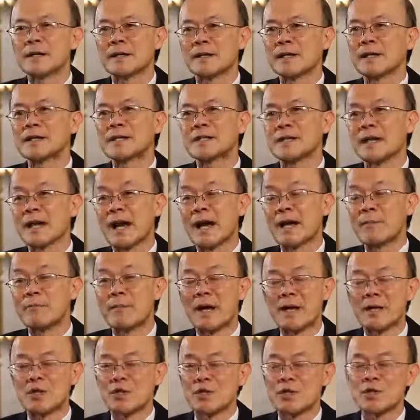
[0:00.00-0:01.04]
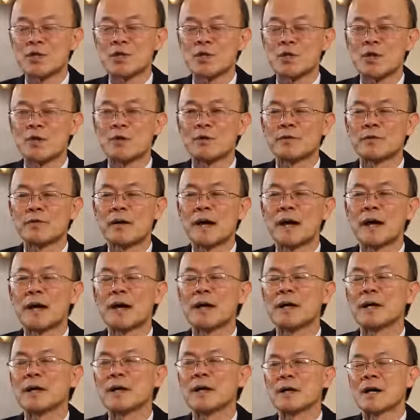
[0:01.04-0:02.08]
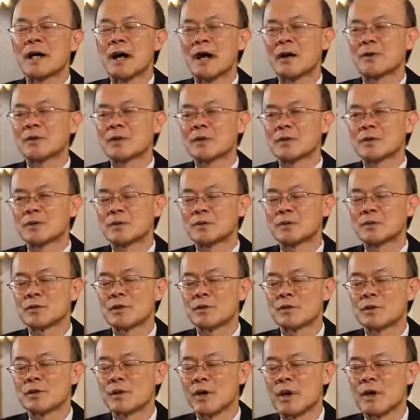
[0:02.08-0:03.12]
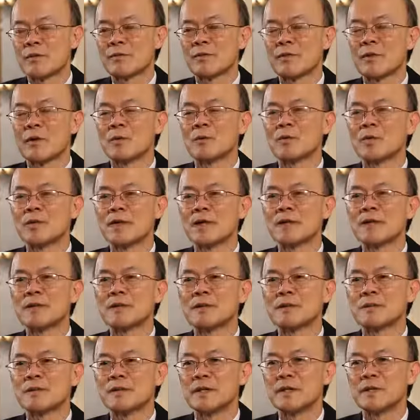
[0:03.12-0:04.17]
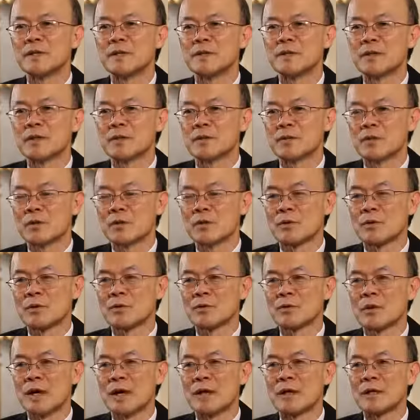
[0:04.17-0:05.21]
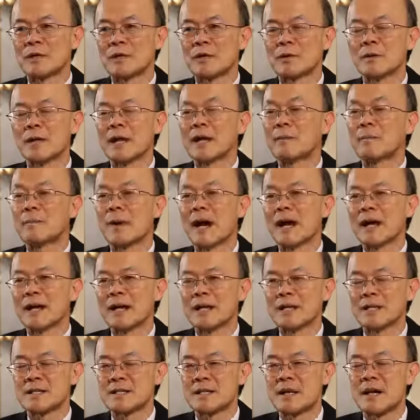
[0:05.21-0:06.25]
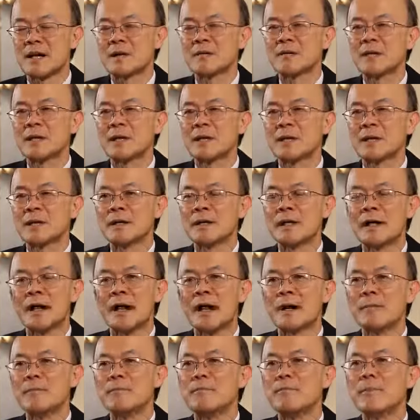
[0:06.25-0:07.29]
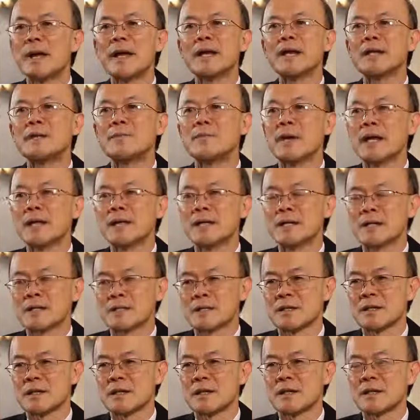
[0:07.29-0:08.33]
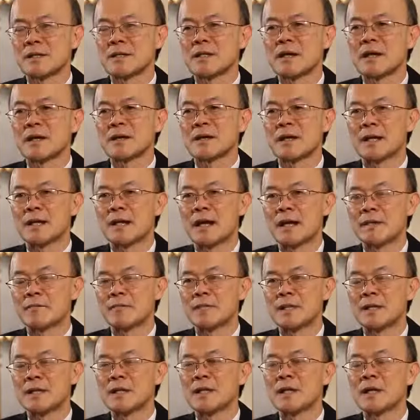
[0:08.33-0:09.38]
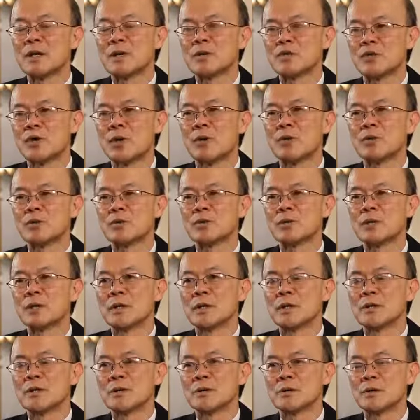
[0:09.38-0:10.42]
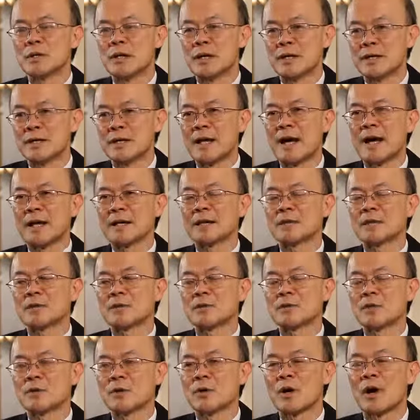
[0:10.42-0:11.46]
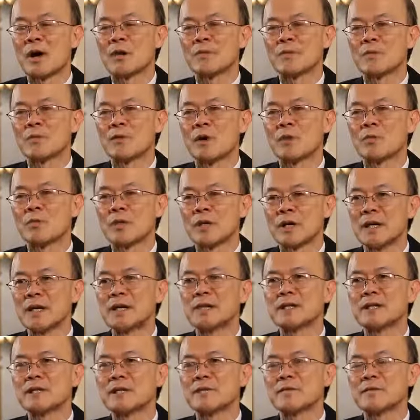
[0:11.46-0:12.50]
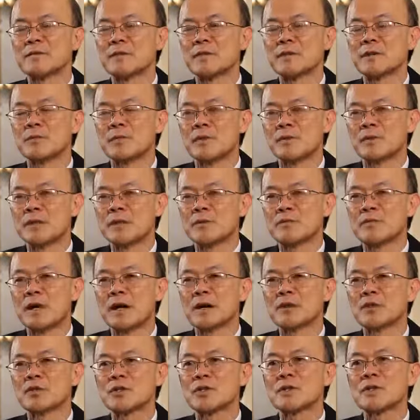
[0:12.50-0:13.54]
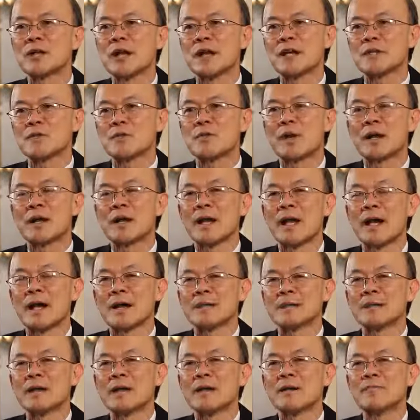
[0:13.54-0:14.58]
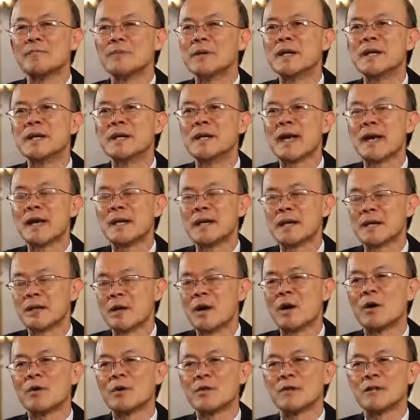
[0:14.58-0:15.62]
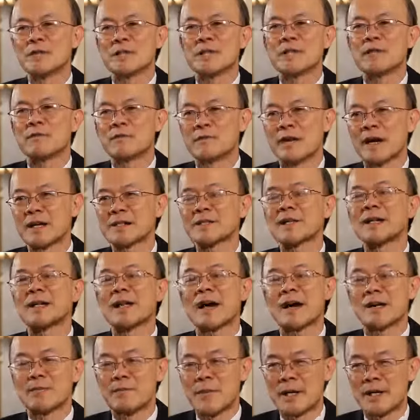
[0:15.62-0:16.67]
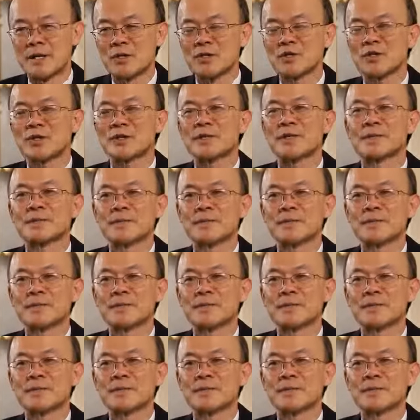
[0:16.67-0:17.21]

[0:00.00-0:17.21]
things that I mentioned so far, how the tocopherol would interfere with the tocotrienol, and by itself, there are many studies that have been shown that the tocopherol would interfere with the function as well as mitigating all these effects that I mentioned.